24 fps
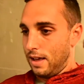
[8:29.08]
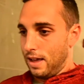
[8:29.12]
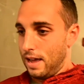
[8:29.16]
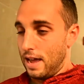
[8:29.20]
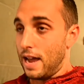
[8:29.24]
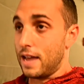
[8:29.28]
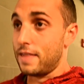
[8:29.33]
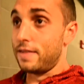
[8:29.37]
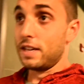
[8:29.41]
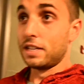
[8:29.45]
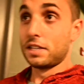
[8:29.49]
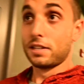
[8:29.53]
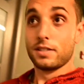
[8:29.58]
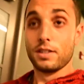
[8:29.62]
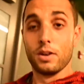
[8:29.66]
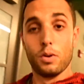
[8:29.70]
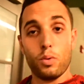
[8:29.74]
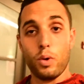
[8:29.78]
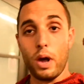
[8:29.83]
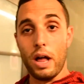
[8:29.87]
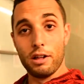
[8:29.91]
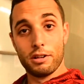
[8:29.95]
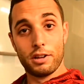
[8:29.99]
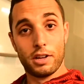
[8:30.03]
And this is a
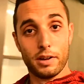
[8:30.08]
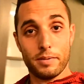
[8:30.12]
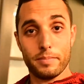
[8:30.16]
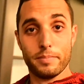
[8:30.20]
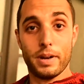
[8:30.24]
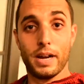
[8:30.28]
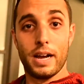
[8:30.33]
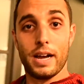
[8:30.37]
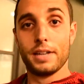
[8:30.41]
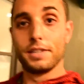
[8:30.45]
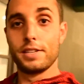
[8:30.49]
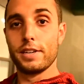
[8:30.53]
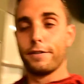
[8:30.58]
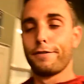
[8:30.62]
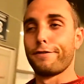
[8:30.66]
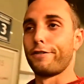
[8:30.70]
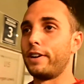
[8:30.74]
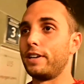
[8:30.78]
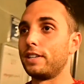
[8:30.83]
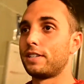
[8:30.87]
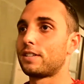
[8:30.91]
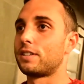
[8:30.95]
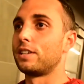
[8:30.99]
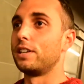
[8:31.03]
welcome
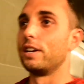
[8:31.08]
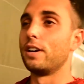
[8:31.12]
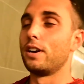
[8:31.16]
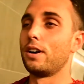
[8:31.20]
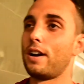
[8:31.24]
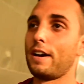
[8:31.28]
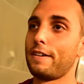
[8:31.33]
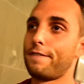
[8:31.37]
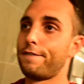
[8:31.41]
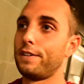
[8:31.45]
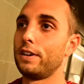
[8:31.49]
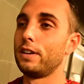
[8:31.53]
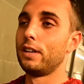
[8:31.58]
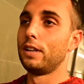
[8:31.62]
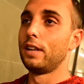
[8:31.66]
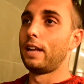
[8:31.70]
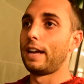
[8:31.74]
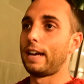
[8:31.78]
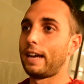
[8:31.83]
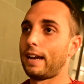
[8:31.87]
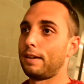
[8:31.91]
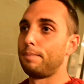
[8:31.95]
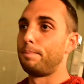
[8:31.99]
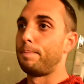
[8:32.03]
difference. You know, I feel
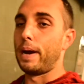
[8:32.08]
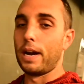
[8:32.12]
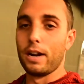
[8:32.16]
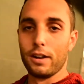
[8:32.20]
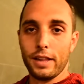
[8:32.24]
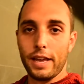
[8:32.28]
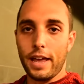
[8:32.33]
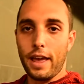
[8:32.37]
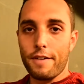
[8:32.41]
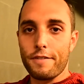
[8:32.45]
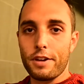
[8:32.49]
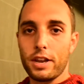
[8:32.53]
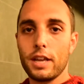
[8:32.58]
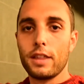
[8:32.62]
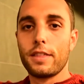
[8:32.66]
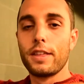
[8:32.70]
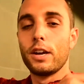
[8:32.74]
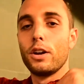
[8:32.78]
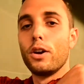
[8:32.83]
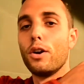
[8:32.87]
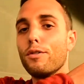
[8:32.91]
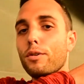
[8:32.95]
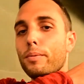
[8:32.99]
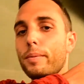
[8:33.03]
like I barely have
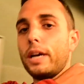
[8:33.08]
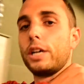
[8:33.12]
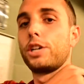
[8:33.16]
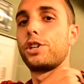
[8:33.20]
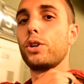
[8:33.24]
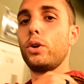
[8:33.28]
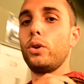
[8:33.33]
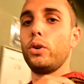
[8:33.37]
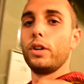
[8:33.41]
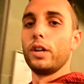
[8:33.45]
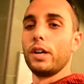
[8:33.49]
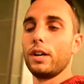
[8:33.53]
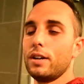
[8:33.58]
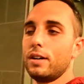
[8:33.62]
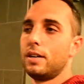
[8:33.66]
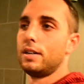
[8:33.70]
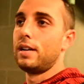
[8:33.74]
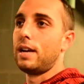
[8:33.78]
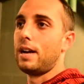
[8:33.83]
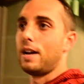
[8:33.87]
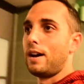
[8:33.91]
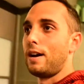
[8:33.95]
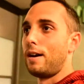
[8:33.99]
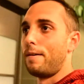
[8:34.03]
anything over my shoulder.
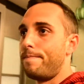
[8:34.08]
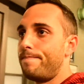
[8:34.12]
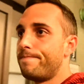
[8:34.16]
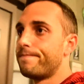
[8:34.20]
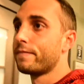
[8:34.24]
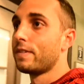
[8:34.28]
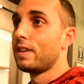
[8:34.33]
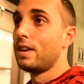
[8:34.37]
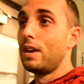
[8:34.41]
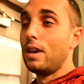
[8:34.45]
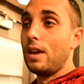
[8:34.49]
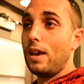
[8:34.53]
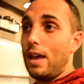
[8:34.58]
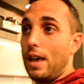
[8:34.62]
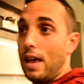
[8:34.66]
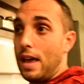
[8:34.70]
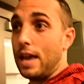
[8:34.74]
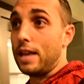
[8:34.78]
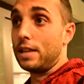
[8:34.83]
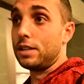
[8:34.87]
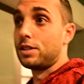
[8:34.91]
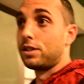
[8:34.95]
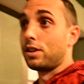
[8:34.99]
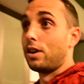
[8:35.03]

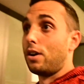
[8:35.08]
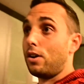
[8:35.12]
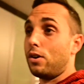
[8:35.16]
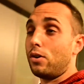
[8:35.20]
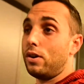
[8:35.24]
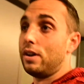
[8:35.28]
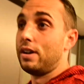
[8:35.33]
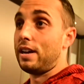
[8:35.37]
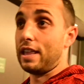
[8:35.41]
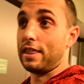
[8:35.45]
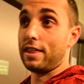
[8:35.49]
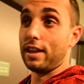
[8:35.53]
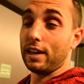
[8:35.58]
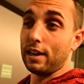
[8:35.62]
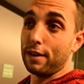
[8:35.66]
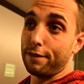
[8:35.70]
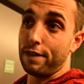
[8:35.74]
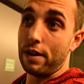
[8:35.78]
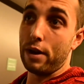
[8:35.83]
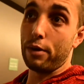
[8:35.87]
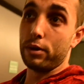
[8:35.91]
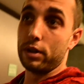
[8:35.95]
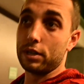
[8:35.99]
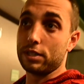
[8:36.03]
And so I think if
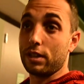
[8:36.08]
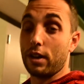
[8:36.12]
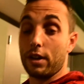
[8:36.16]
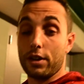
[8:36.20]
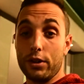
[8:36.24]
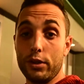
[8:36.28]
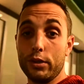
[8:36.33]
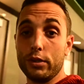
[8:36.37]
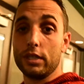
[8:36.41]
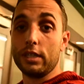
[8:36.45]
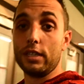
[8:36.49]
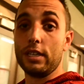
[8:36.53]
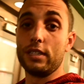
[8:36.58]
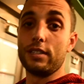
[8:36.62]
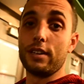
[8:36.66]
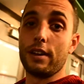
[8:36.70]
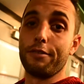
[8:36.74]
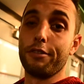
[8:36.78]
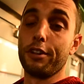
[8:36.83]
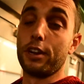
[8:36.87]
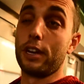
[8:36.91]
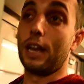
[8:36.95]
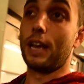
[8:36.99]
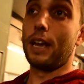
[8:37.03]
I were to start using these
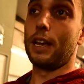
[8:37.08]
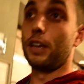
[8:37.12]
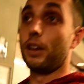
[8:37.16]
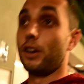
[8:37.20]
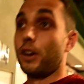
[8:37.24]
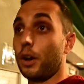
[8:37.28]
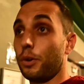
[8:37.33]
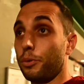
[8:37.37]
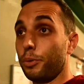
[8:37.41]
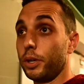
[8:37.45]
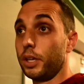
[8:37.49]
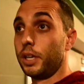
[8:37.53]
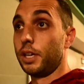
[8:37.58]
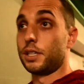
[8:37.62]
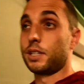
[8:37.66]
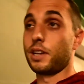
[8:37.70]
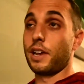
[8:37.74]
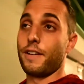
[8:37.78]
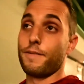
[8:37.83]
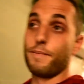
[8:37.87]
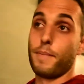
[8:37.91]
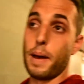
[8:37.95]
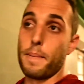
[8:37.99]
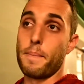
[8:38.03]
every day, you know, I'd really
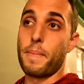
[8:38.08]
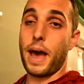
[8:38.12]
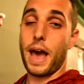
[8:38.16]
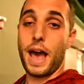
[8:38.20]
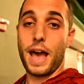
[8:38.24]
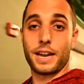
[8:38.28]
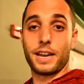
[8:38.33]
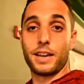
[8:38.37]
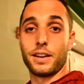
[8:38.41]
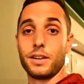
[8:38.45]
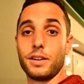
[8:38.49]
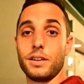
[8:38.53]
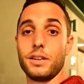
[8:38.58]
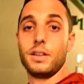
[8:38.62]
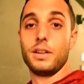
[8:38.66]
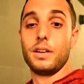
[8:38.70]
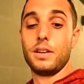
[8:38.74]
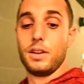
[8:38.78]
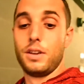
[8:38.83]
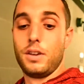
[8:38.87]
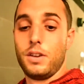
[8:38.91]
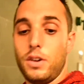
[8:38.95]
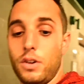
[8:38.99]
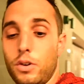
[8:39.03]
save my back and
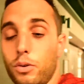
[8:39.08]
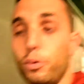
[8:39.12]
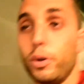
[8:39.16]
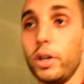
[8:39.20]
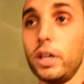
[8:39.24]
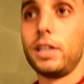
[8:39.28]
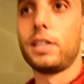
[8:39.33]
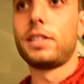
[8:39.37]
really